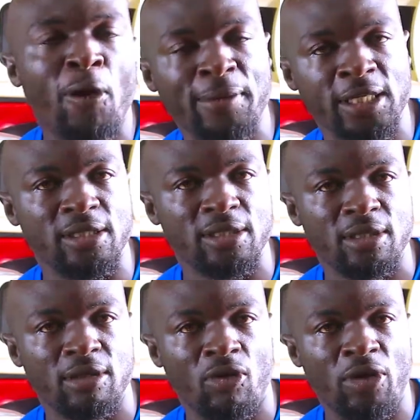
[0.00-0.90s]
properly.
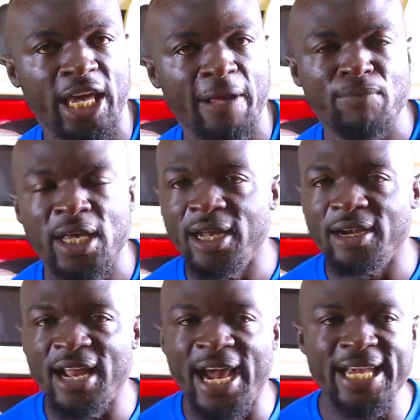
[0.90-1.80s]
Okay,
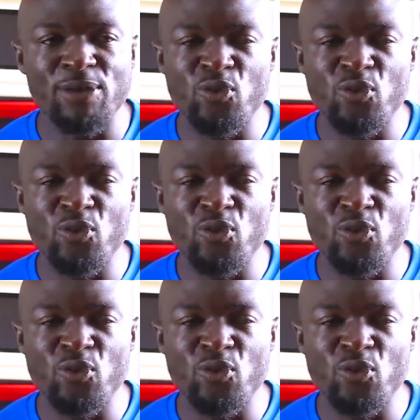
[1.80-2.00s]
I